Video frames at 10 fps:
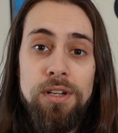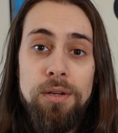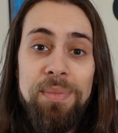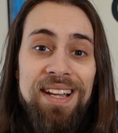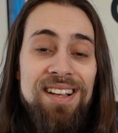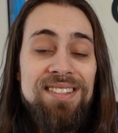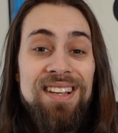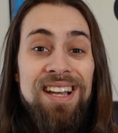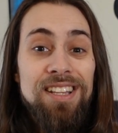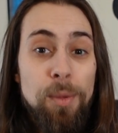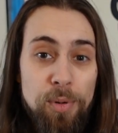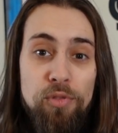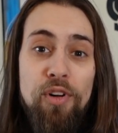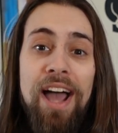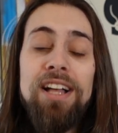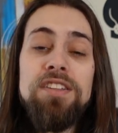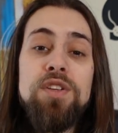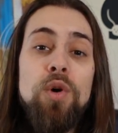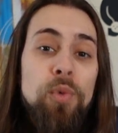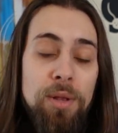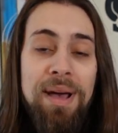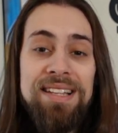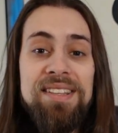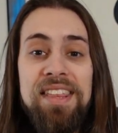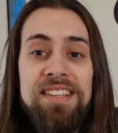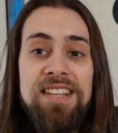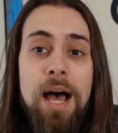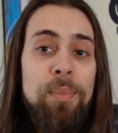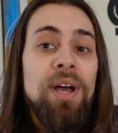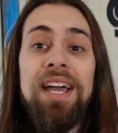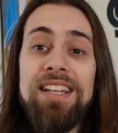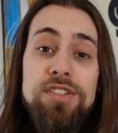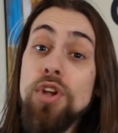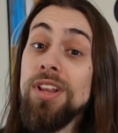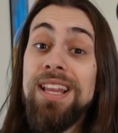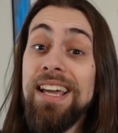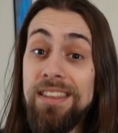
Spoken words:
Because the profiles will mess things up. I don't